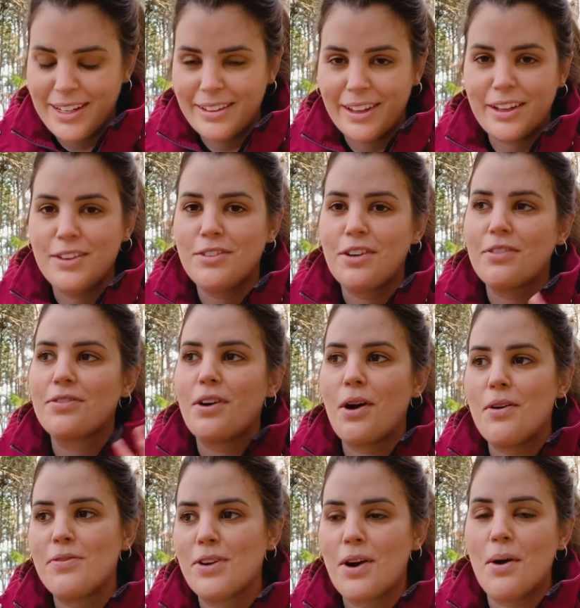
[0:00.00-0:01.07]
Like you don't have to
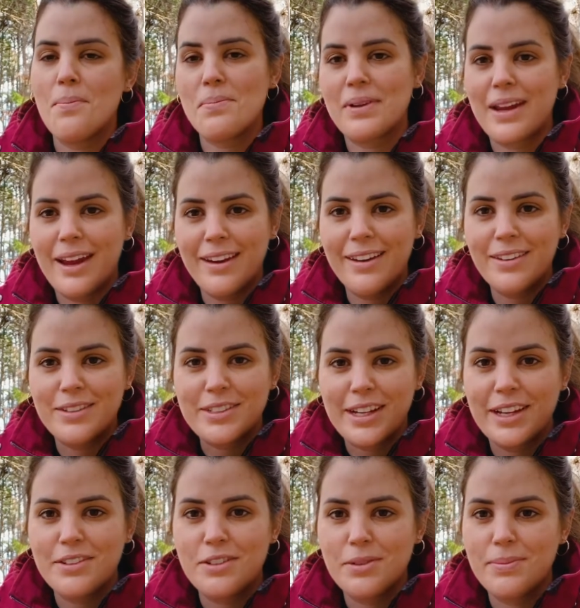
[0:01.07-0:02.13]
overcomplicate it or
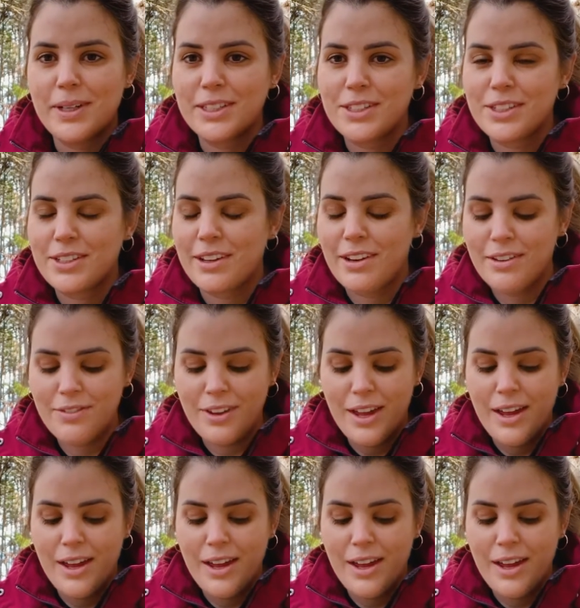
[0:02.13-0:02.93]
take too much stuff,